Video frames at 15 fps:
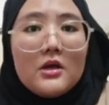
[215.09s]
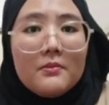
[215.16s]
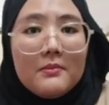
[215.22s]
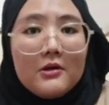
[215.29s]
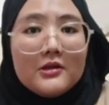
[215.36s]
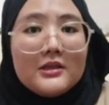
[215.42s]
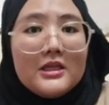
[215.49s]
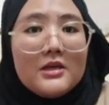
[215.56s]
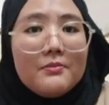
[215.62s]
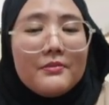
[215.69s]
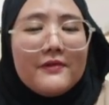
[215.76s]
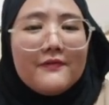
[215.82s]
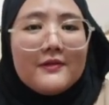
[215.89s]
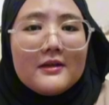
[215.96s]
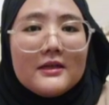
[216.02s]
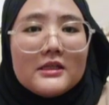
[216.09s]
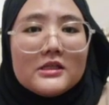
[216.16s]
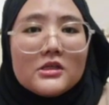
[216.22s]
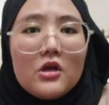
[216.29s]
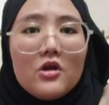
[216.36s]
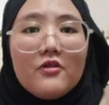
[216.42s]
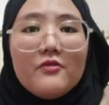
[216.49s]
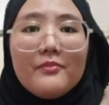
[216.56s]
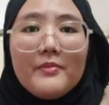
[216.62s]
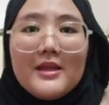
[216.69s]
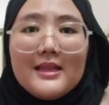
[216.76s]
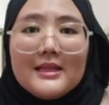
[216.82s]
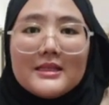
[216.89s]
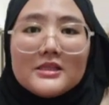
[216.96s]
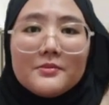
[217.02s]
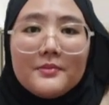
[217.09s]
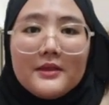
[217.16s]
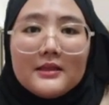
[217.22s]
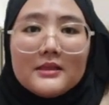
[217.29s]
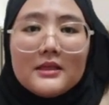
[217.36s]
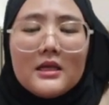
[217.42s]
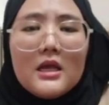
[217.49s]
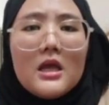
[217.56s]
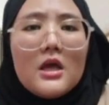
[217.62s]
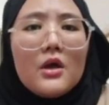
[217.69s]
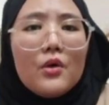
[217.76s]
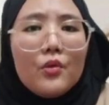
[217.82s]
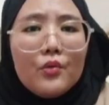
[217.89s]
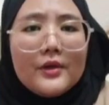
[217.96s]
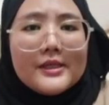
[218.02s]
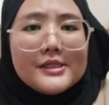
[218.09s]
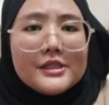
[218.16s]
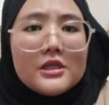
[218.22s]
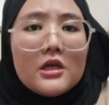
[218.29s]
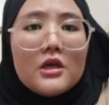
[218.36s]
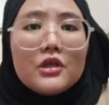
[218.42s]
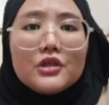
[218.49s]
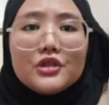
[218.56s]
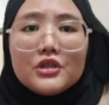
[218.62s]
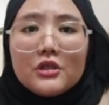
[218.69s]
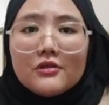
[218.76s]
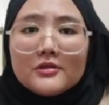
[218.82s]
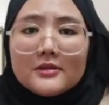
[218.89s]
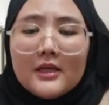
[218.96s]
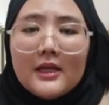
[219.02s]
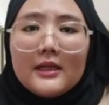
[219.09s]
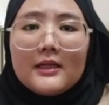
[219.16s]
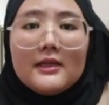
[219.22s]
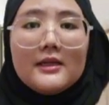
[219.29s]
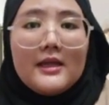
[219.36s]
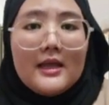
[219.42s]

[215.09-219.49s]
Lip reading: about their preference of balanced meal, which shows their